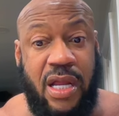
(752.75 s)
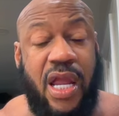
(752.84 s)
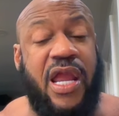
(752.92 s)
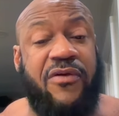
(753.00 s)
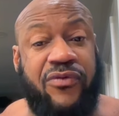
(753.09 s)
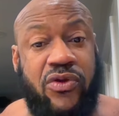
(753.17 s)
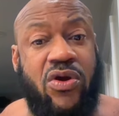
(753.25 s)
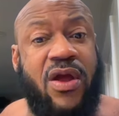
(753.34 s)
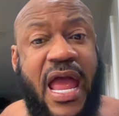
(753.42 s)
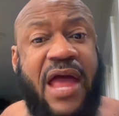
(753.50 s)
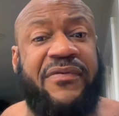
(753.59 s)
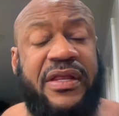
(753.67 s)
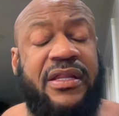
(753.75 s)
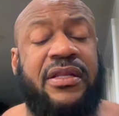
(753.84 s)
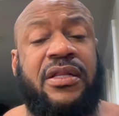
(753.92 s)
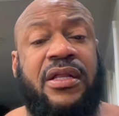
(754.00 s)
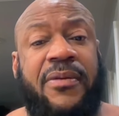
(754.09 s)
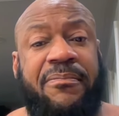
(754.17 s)
If you're having
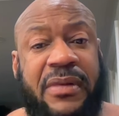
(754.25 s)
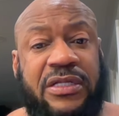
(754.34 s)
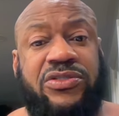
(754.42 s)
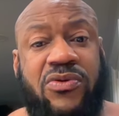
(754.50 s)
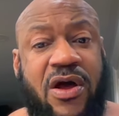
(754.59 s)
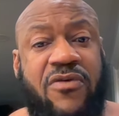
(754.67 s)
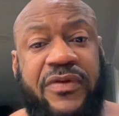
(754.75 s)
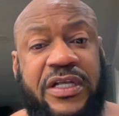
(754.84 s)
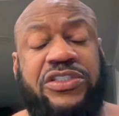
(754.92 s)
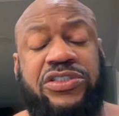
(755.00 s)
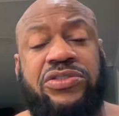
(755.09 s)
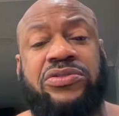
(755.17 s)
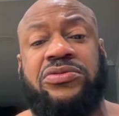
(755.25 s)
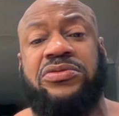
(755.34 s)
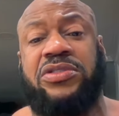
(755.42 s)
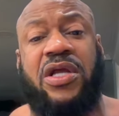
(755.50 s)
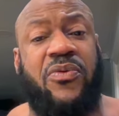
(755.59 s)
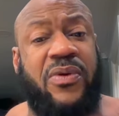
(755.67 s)
mental health
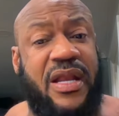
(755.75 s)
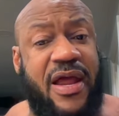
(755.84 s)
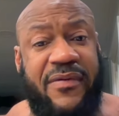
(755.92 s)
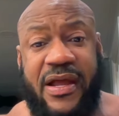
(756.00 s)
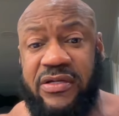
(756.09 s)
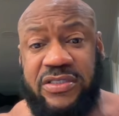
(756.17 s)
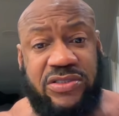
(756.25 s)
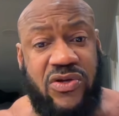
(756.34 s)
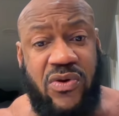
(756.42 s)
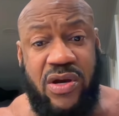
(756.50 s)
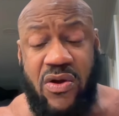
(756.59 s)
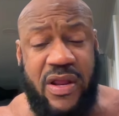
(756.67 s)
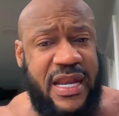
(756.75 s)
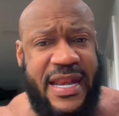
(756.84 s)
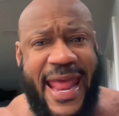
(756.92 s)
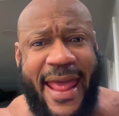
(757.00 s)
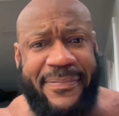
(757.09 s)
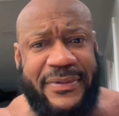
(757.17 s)
issues and whatever else is going on, and it
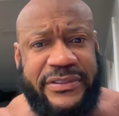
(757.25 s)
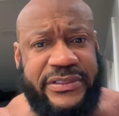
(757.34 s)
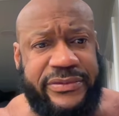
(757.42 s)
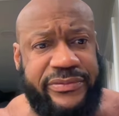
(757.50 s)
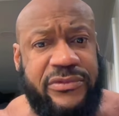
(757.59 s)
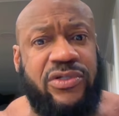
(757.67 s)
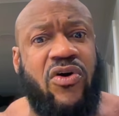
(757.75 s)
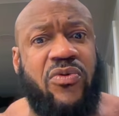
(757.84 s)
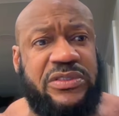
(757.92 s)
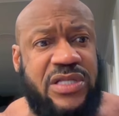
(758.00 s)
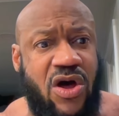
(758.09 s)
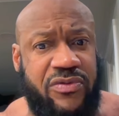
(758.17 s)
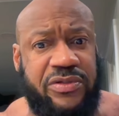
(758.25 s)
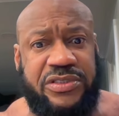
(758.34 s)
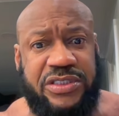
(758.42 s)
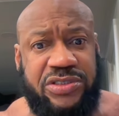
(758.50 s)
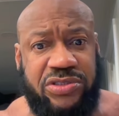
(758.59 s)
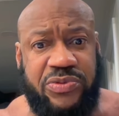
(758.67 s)
happens, go resolve those
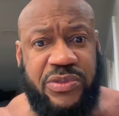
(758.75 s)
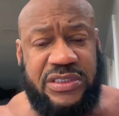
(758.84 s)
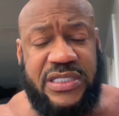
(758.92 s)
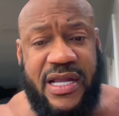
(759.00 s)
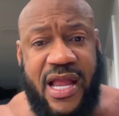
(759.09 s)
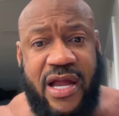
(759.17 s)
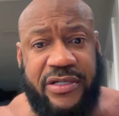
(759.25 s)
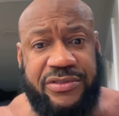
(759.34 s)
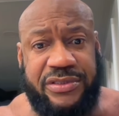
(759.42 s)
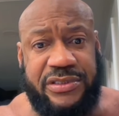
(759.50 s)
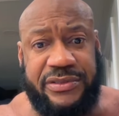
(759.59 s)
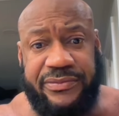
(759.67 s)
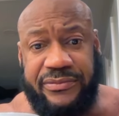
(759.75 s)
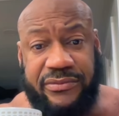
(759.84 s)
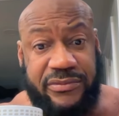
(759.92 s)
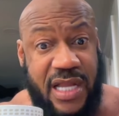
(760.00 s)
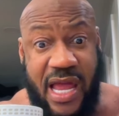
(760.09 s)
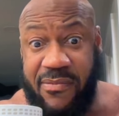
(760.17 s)
issues with a psychiatrist.
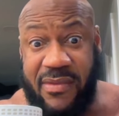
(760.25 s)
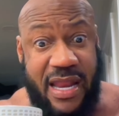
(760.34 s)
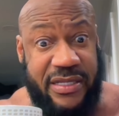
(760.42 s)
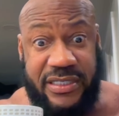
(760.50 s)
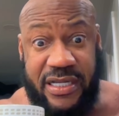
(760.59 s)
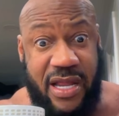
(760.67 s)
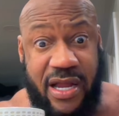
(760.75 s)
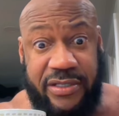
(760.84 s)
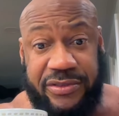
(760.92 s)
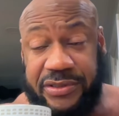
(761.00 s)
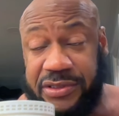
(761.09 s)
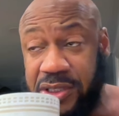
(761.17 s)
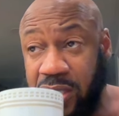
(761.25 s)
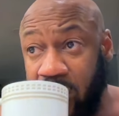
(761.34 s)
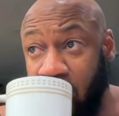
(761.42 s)
I'm not a psychiatrist.